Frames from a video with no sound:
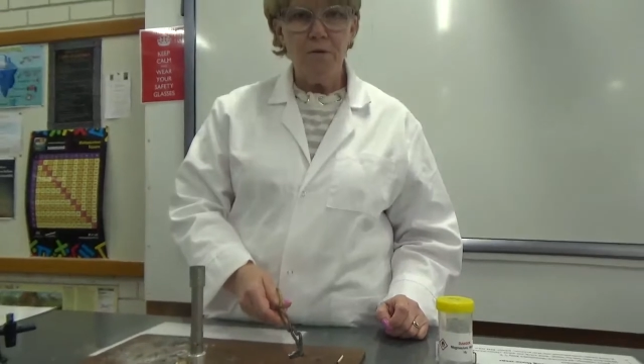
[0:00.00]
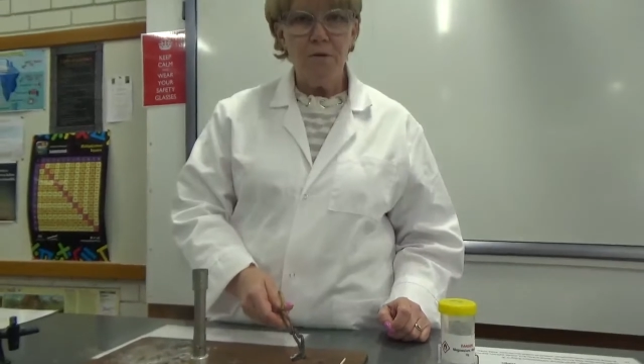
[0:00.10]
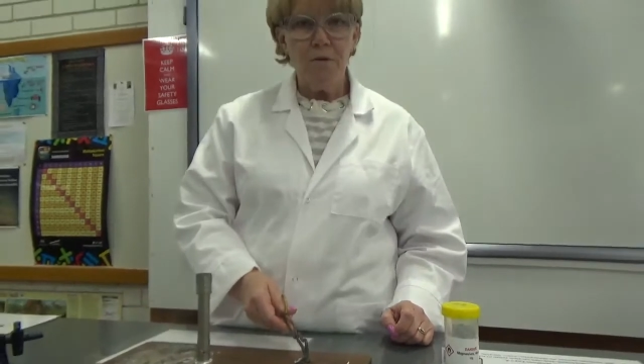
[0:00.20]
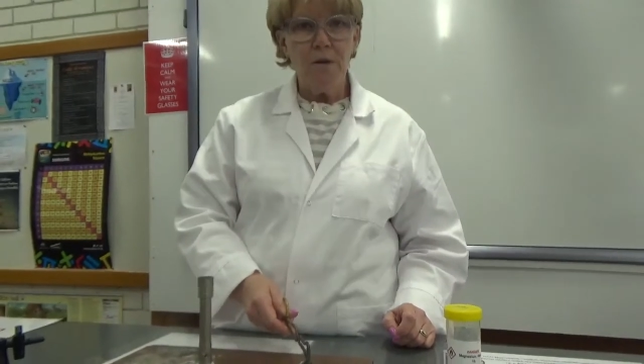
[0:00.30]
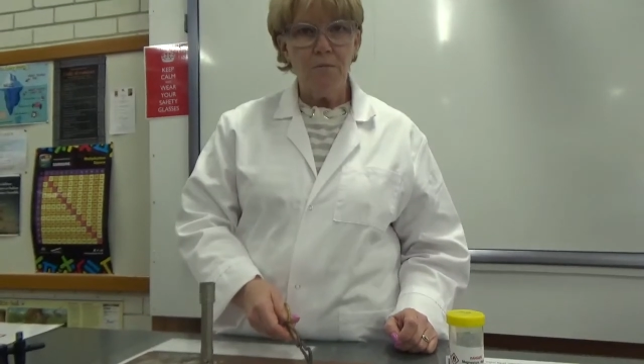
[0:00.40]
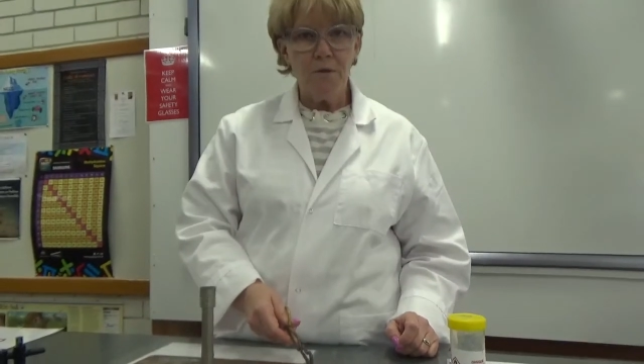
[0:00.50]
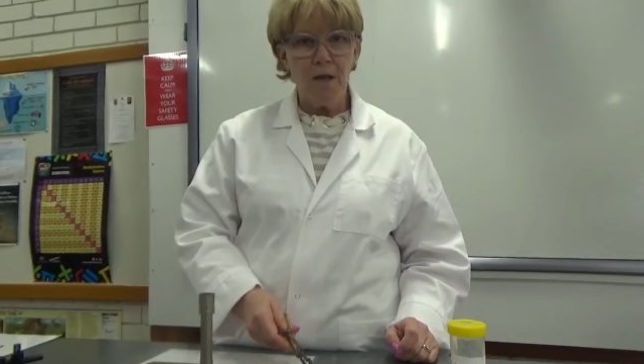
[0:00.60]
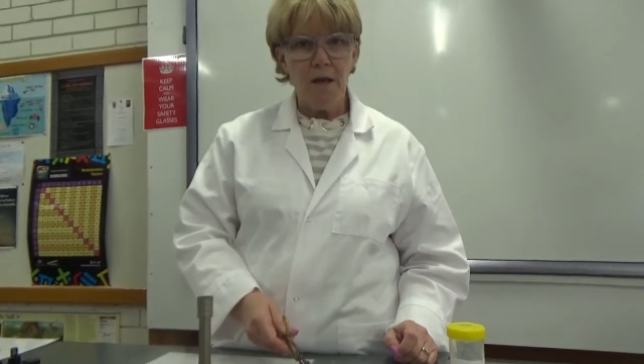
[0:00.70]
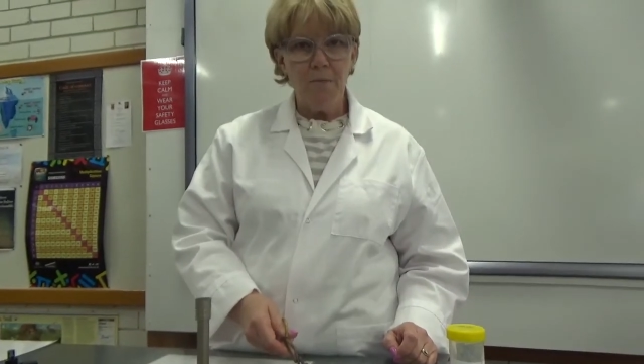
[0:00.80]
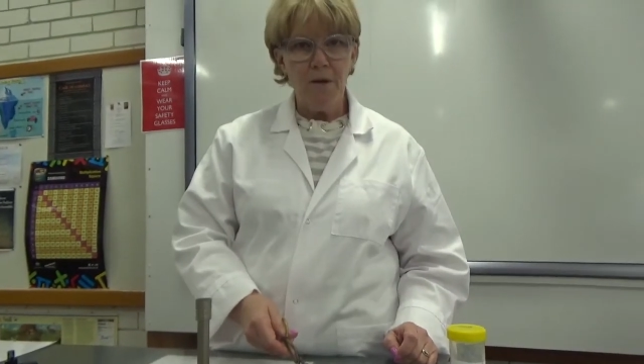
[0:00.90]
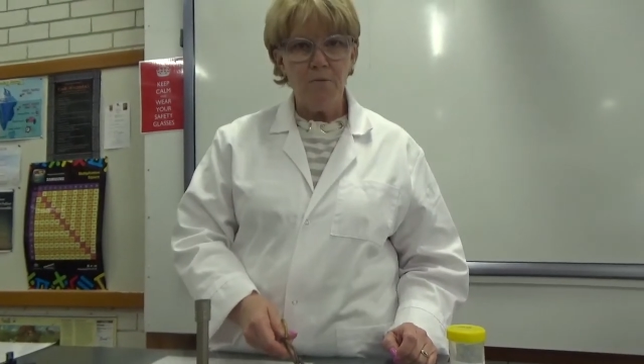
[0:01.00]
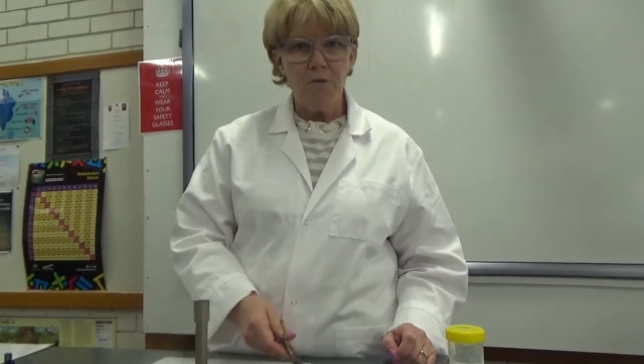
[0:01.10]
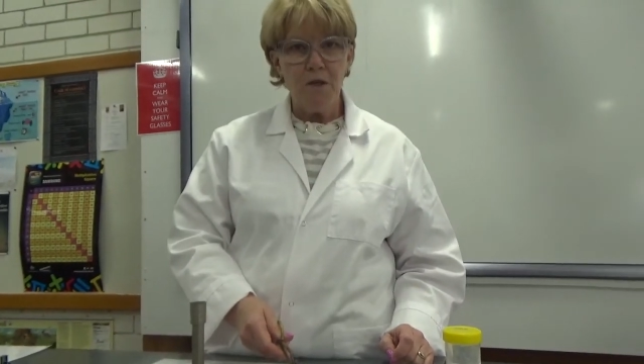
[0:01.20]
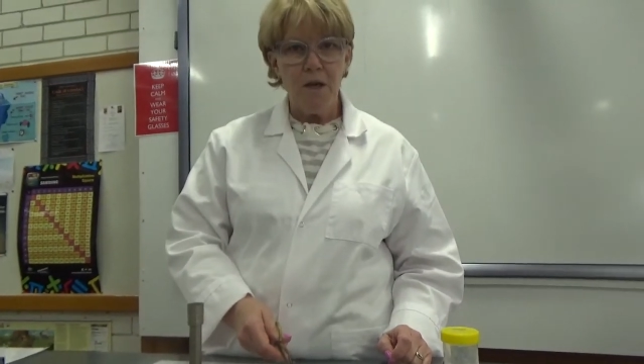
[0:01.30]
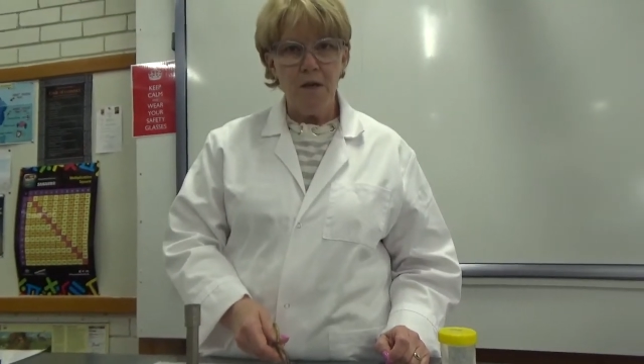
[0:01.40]
you it was a chemical
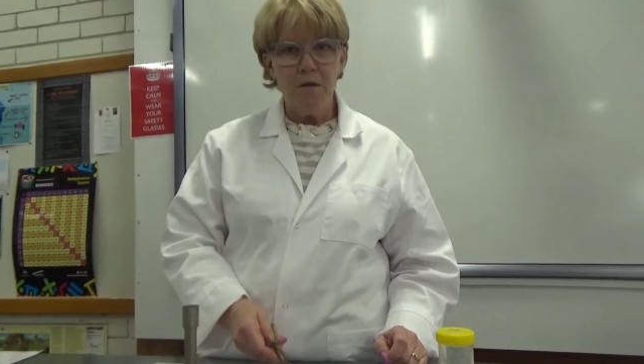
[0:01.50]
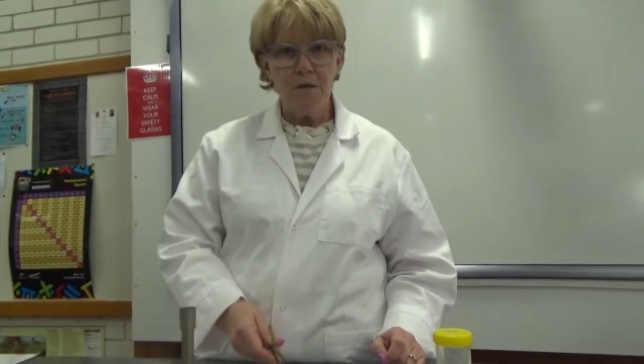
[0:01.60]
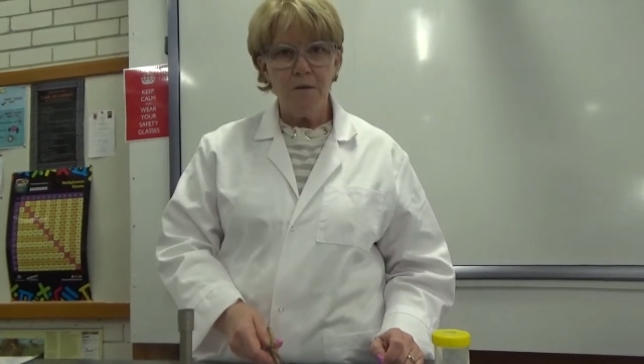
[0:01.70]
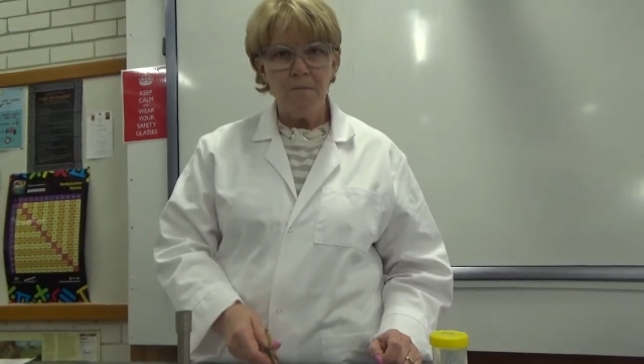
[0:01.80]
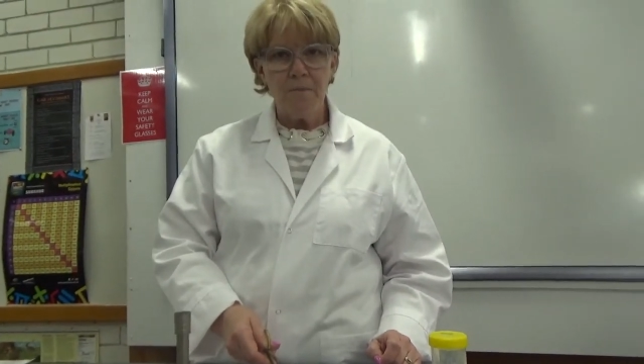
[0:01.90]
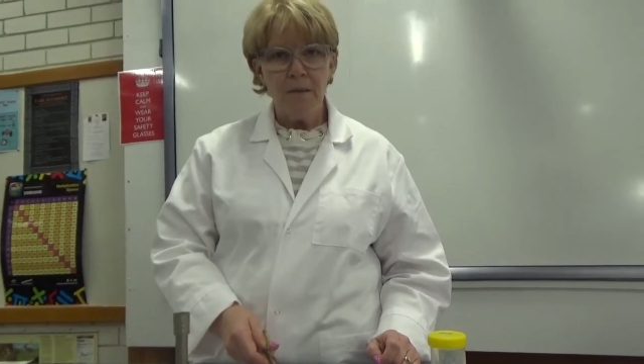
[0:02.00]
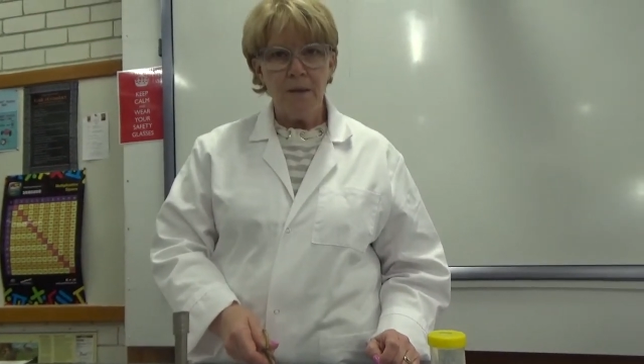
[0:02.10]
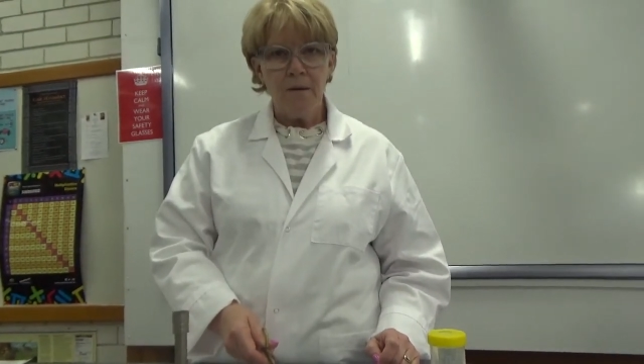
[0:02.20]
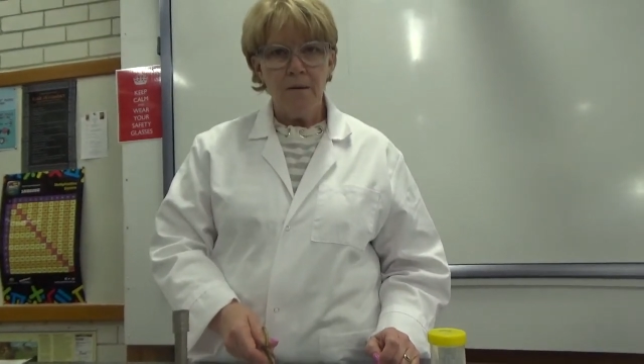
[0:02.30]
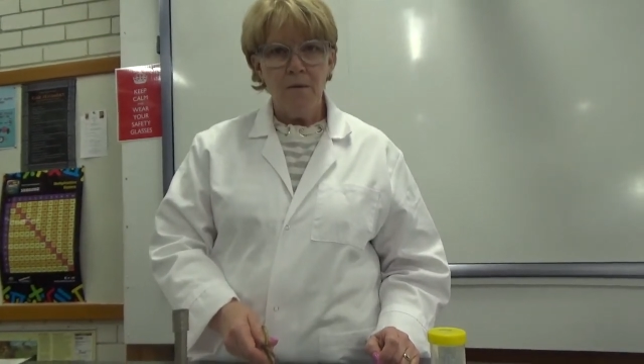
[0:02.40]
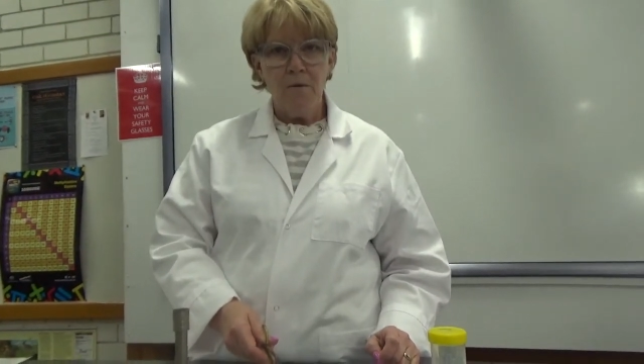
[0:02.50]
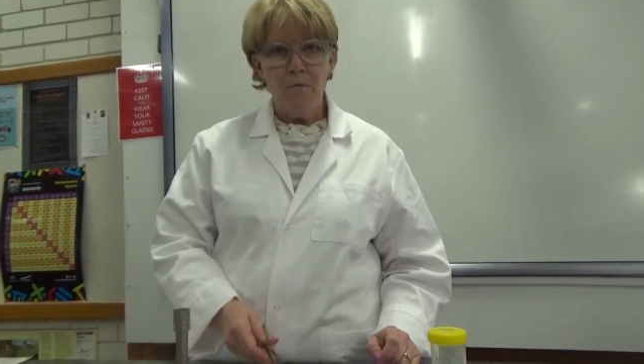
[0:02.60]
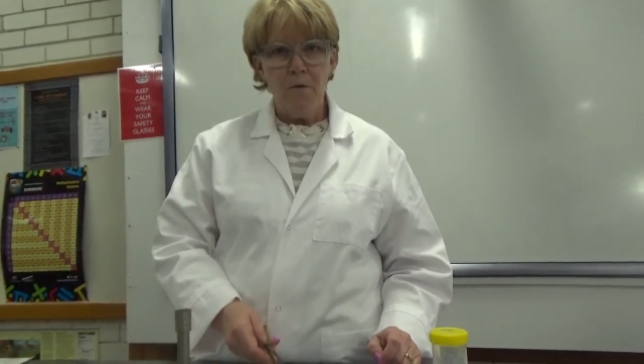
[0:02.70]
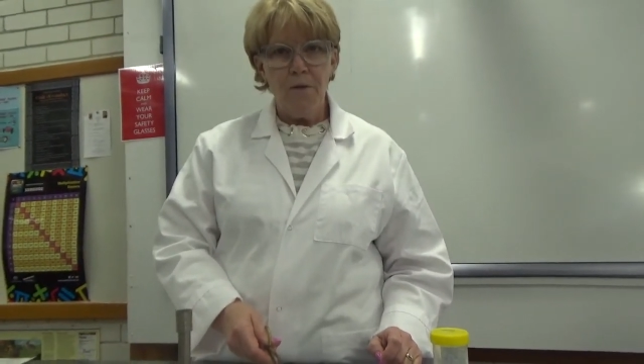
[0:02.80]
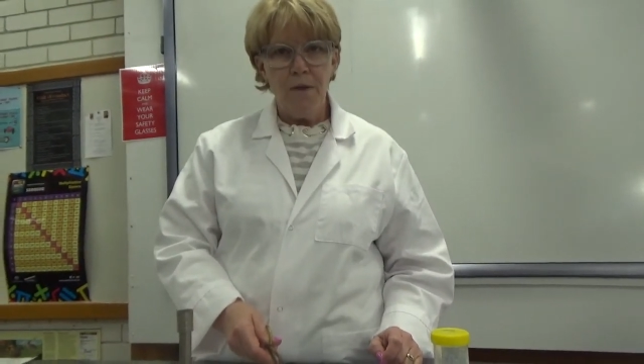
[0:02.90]
change?
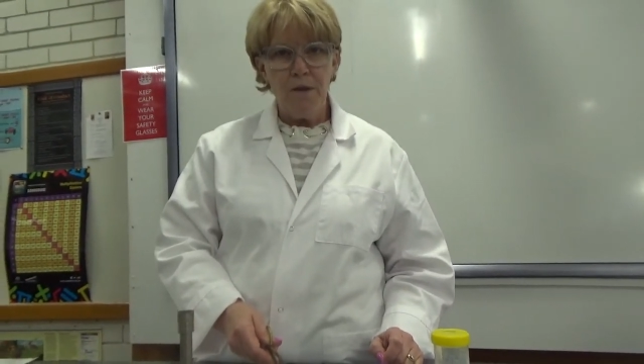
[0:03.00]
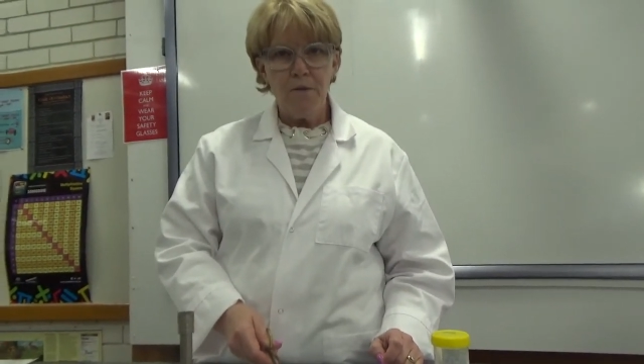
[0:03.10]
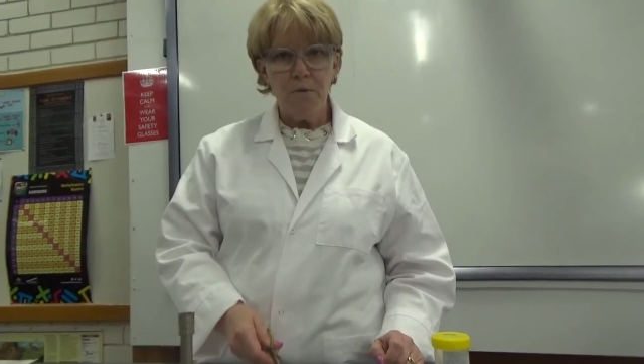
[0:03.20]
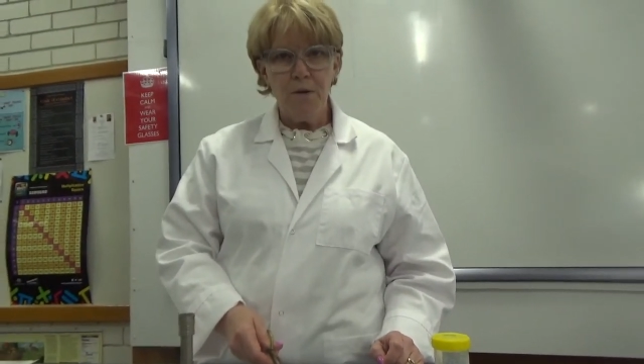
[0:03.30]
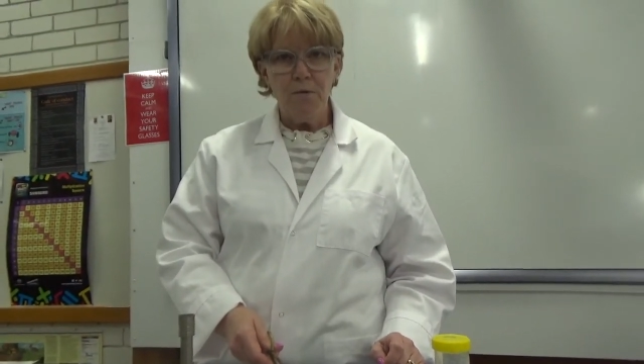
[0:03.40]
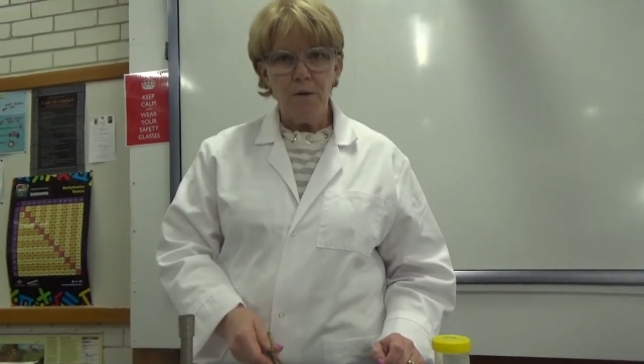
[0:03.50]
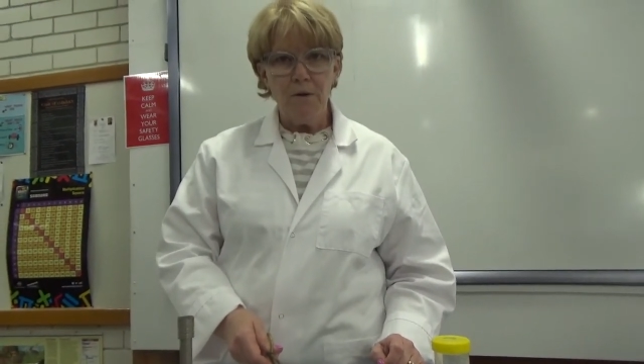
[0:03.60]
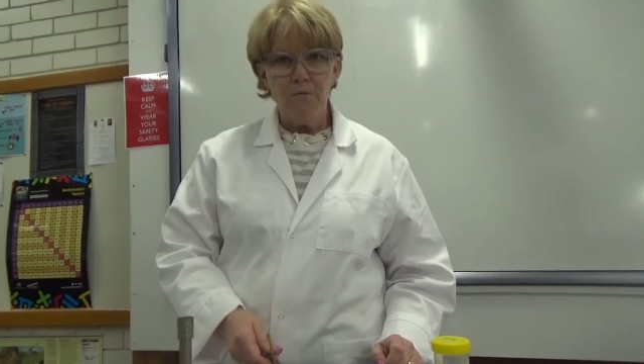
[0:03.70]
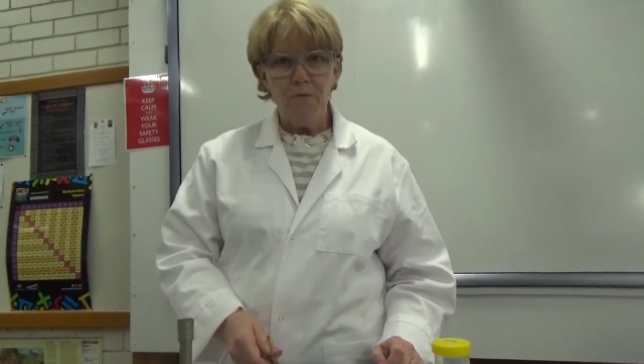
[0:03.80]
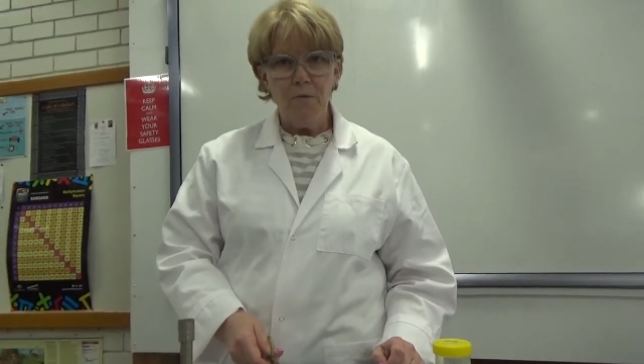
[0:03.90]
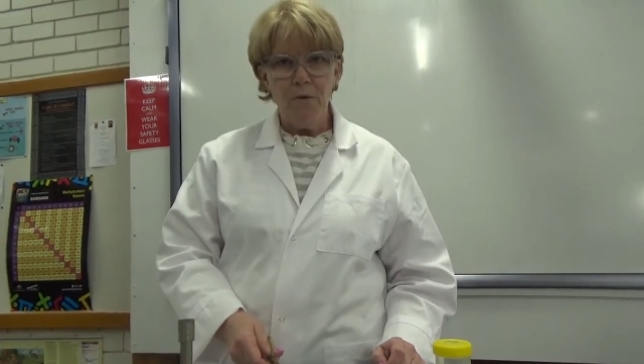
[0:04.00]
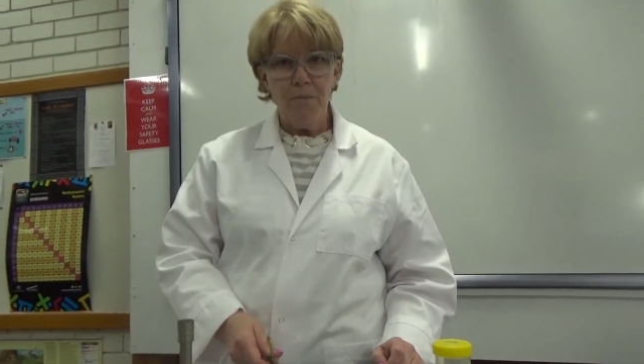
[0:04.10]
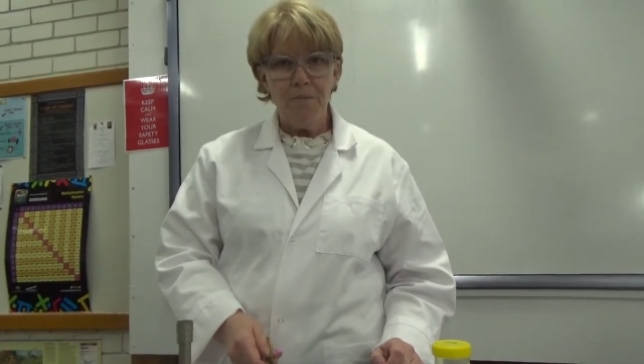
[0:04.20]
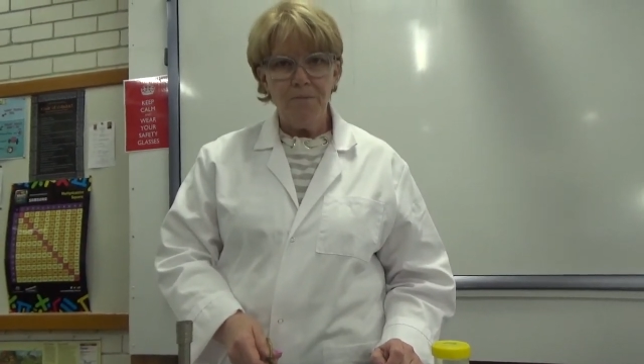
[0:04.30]
What things were you looking for?